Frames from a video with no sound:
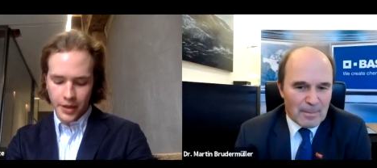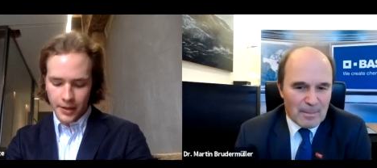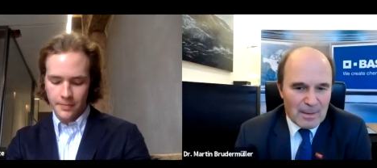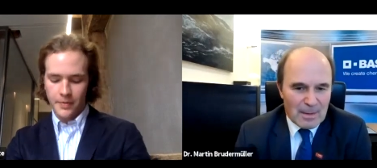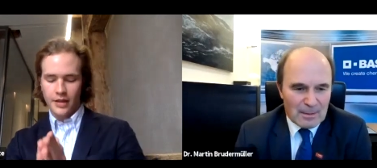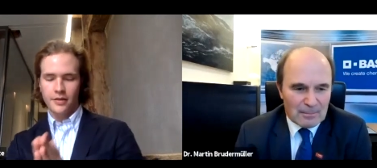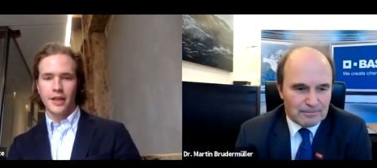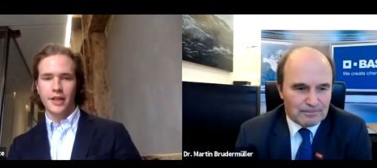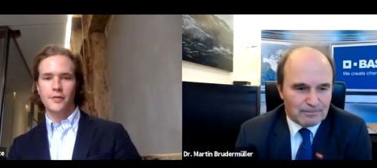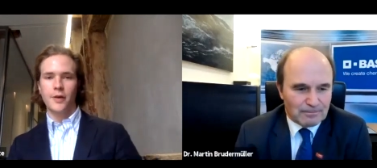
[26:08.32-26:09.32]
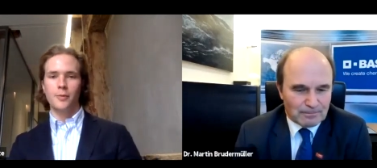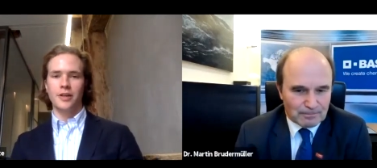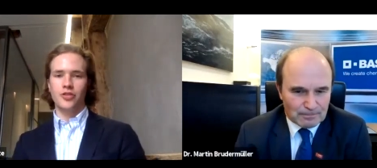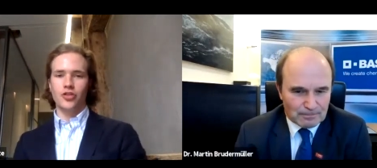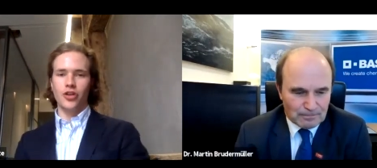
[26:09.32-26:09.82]
Speaker 1: Okay, thank you
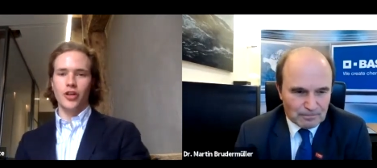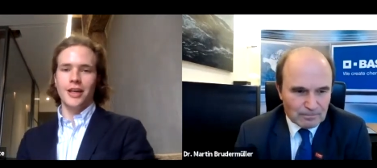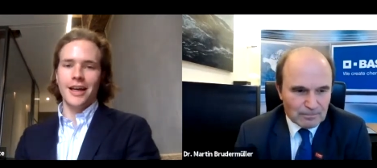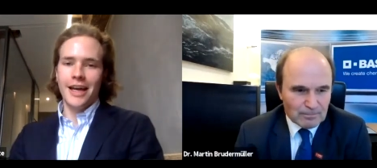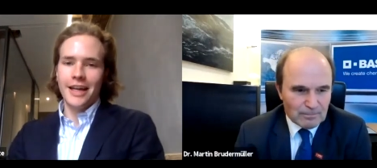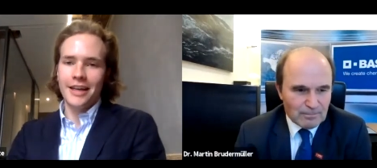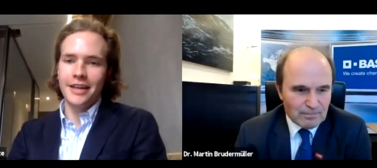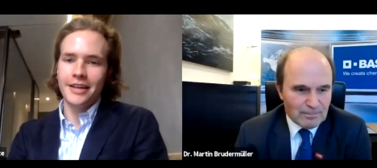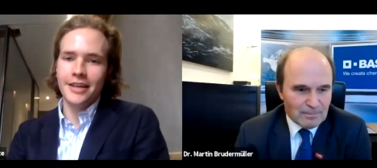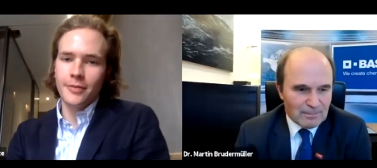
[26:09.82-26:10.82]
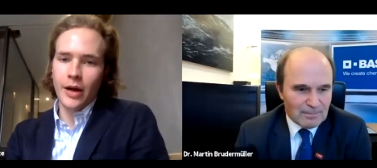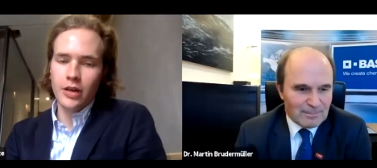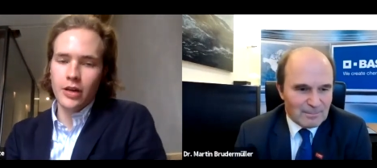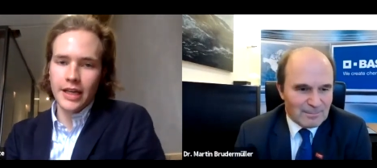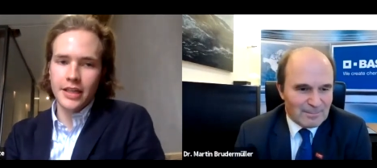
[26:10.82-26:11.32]
very much. And um,
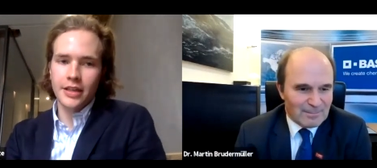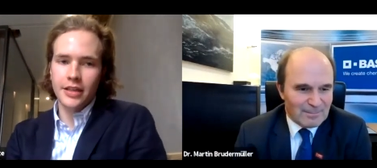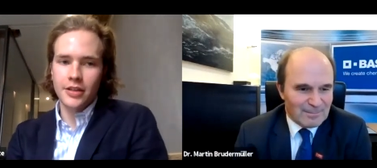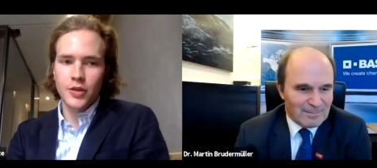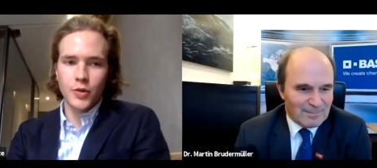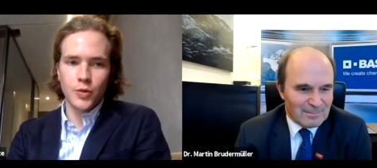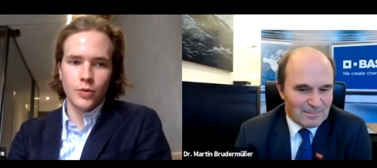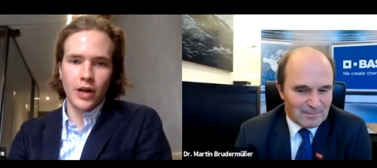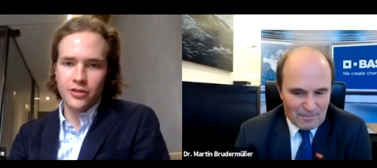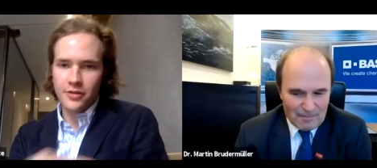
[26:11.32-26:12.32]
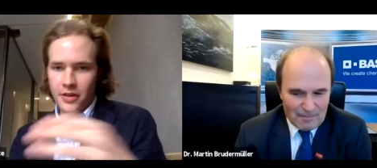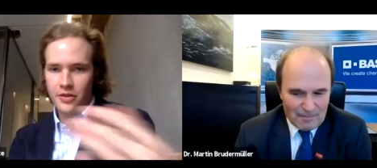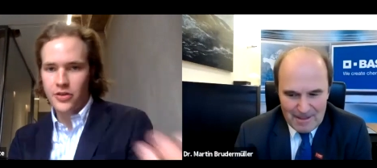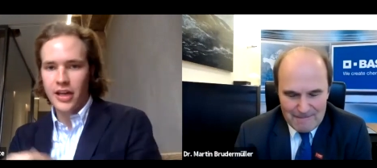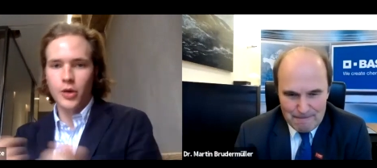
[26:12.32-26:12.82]
I would like to ask
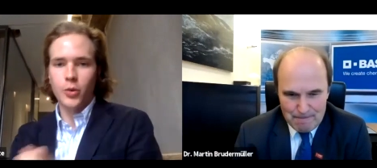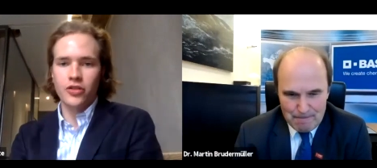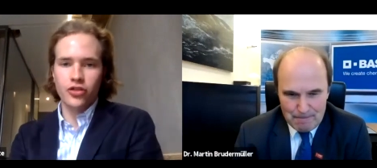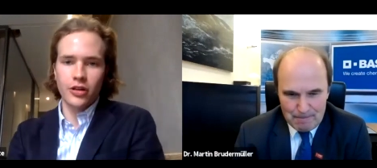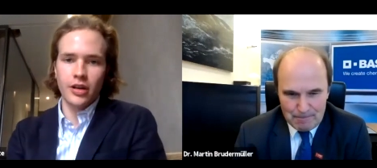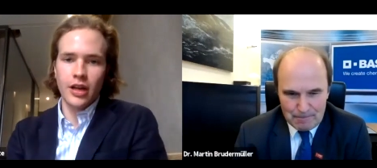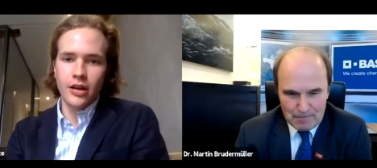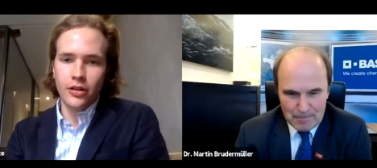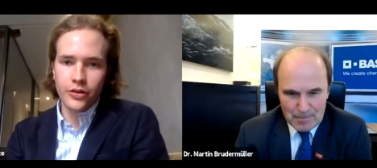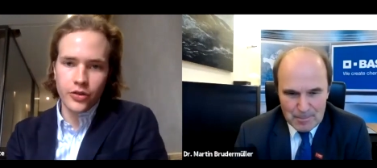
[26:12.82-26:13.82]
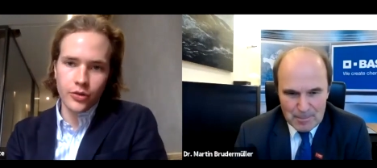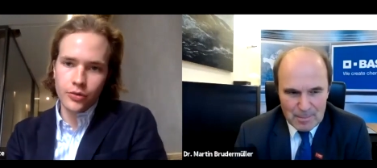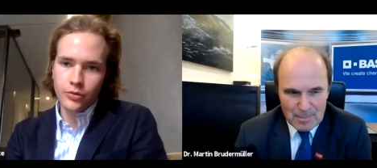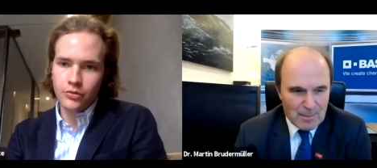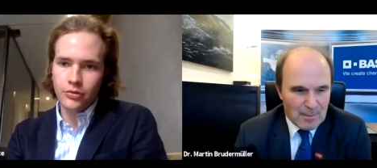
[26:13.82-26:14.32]
the second question,
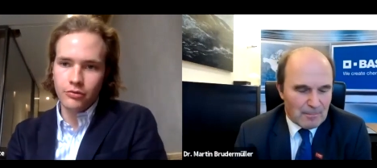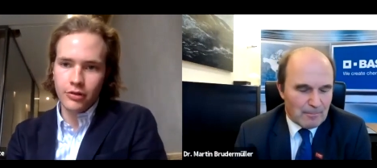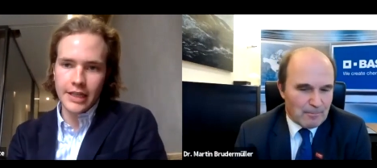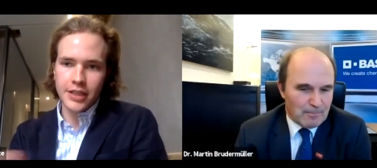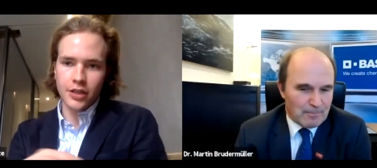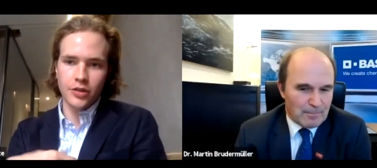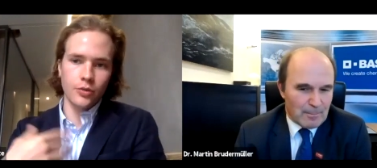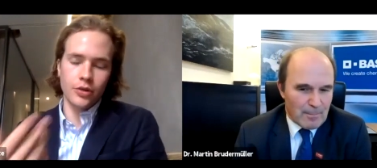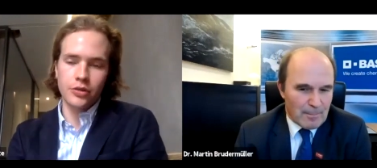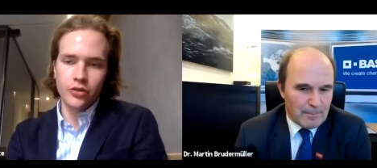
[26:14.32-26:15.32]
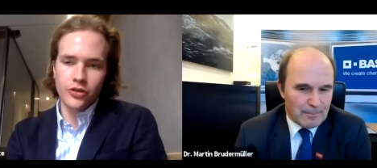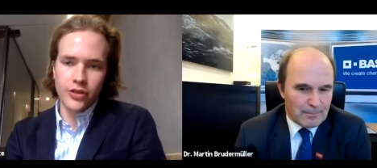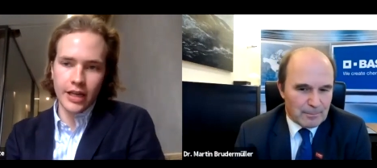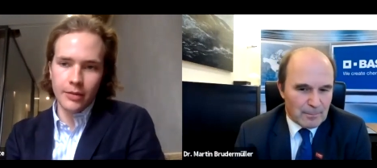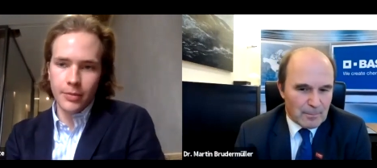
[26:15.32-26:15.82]
also relating to what you just
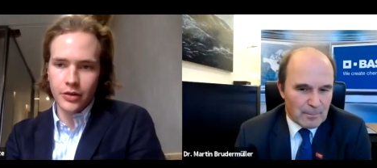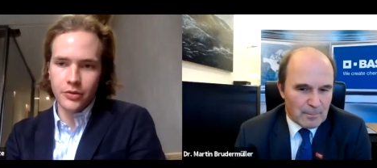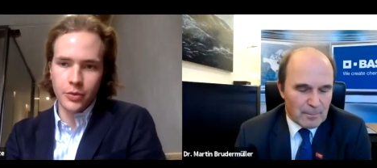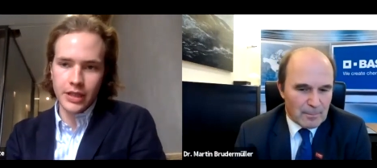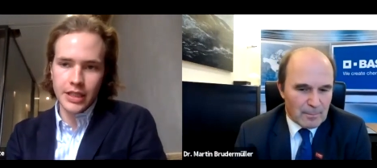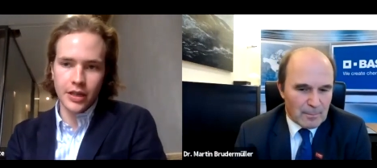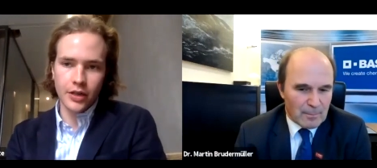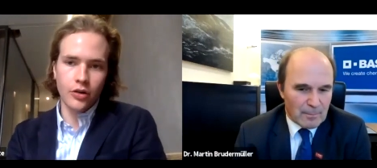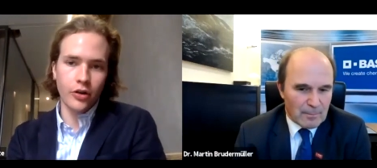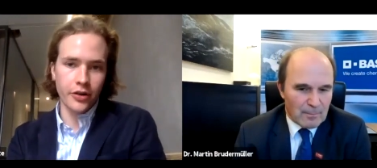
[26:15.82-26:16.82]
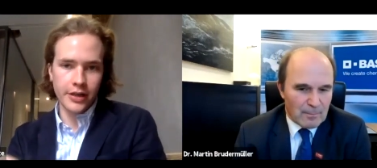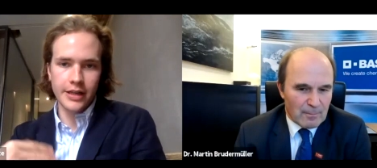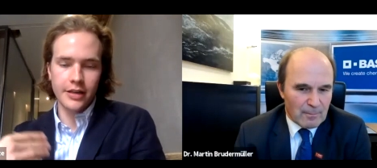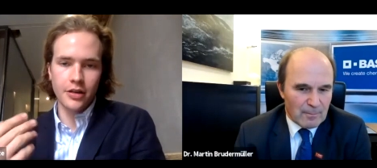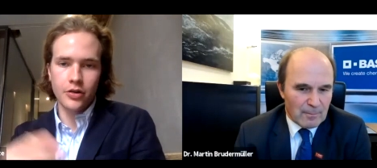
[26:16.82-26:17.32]
said about we need a
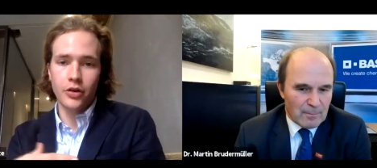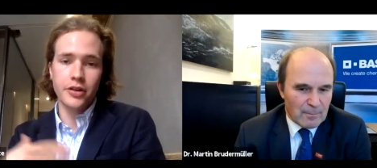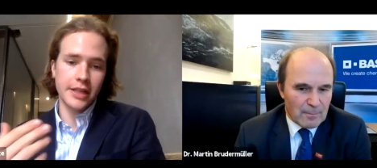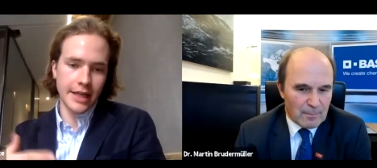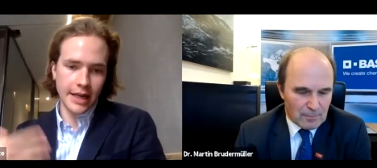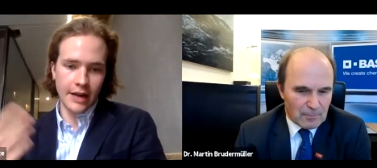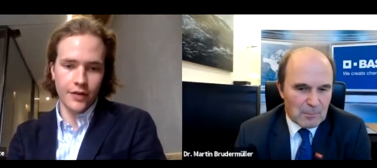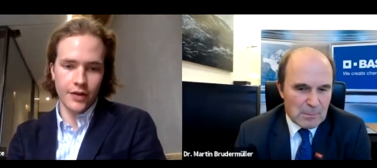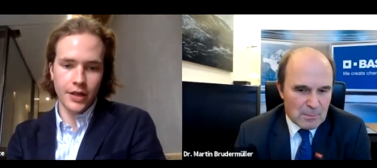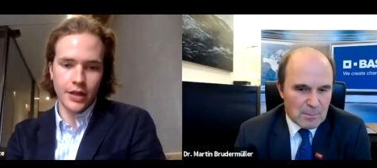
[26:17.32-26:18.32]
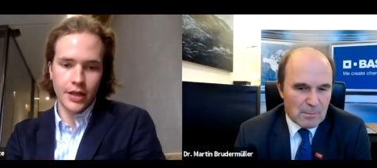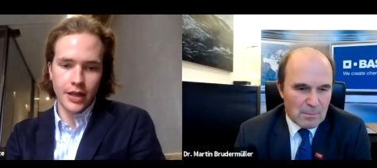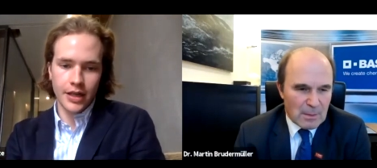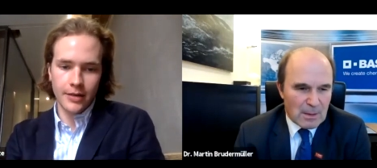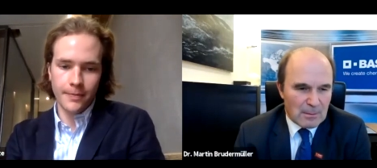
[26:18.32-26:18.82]
coordinated coordinated effort.
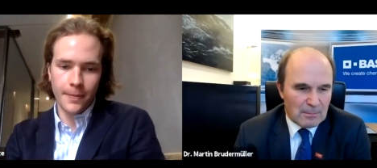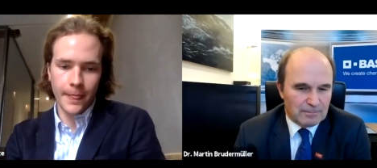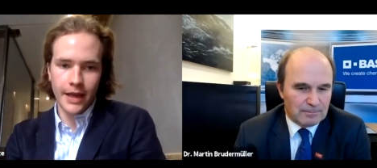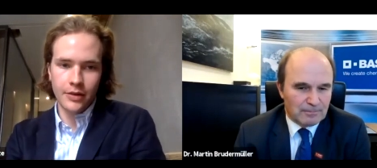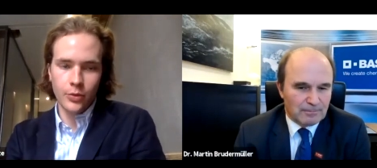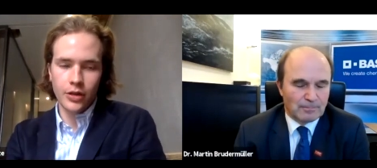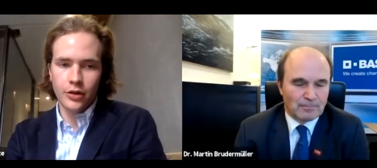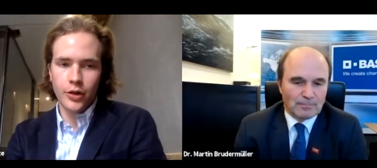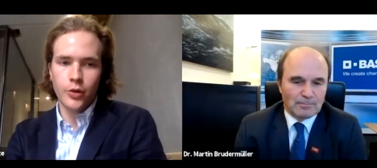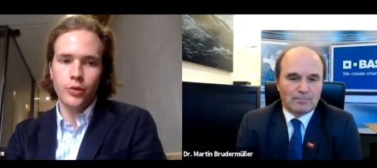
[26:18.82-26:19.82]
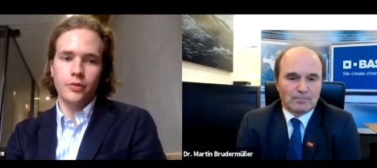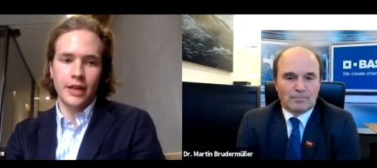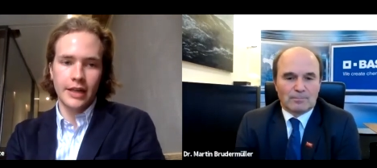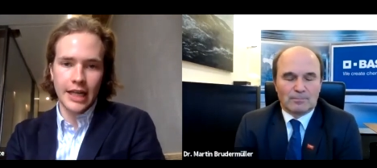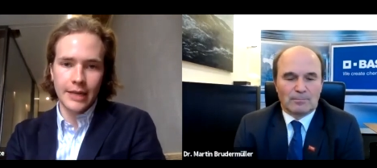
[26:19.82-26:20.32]
Um, and we all know
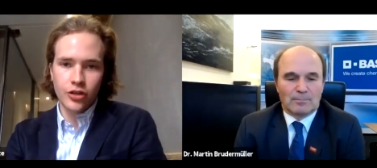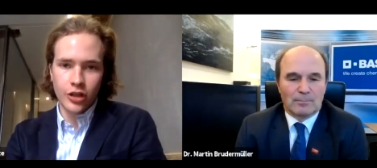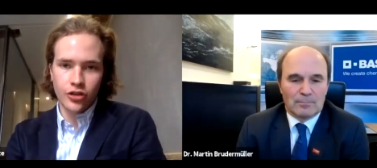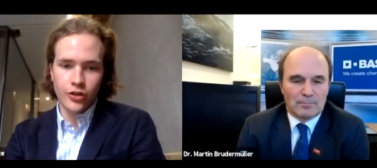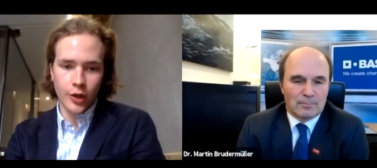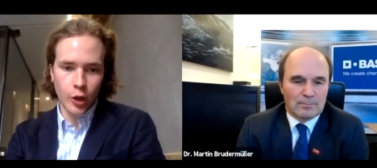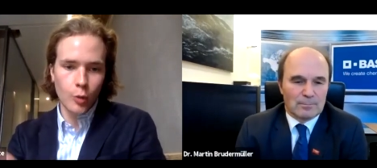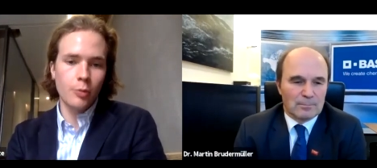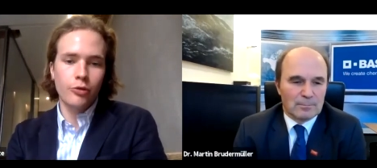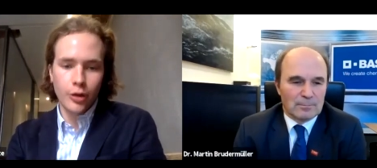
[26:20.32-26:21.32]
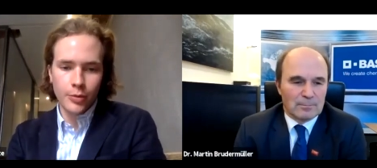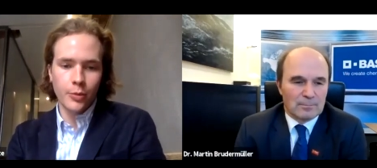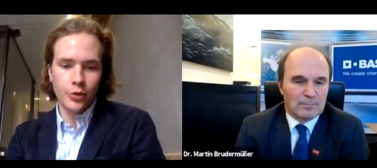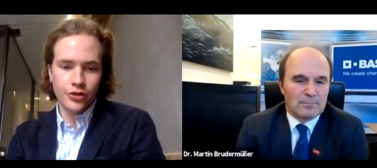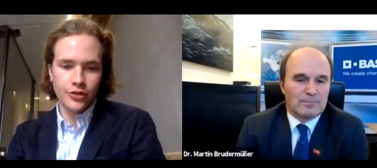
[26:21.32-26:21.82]
that climate change is a global problem,
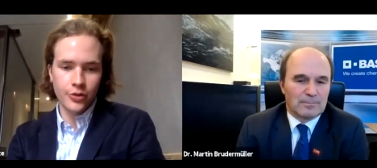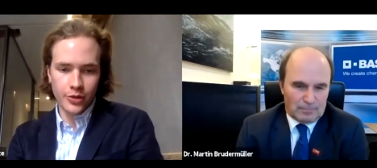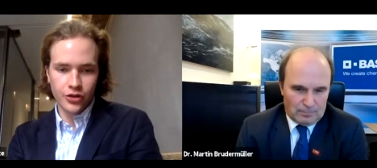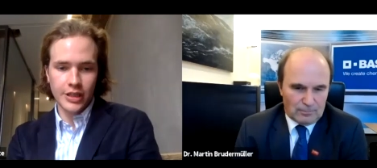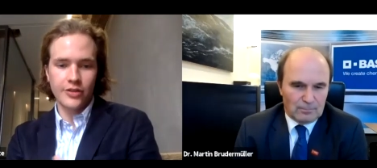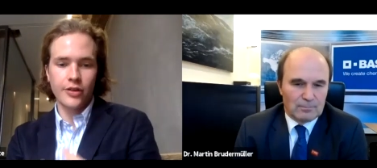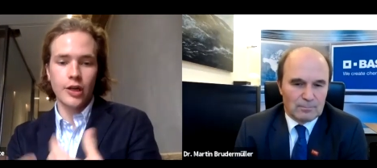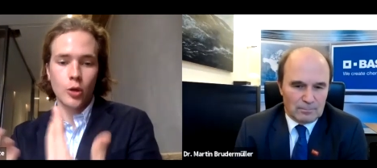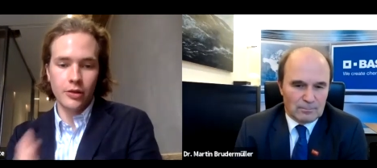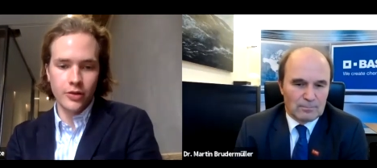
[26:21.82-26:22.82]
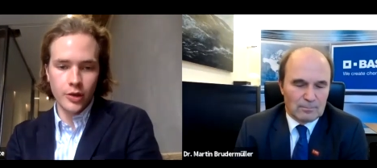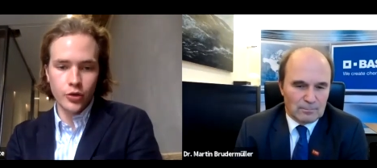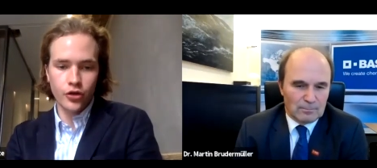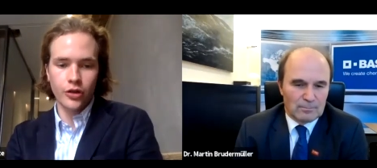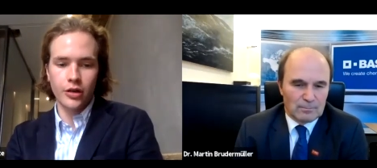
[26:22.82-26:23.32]
which which needs a global
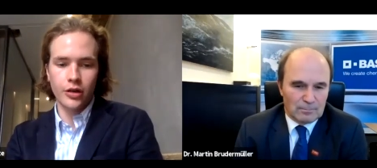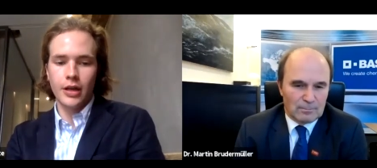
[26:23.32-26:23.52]
solution.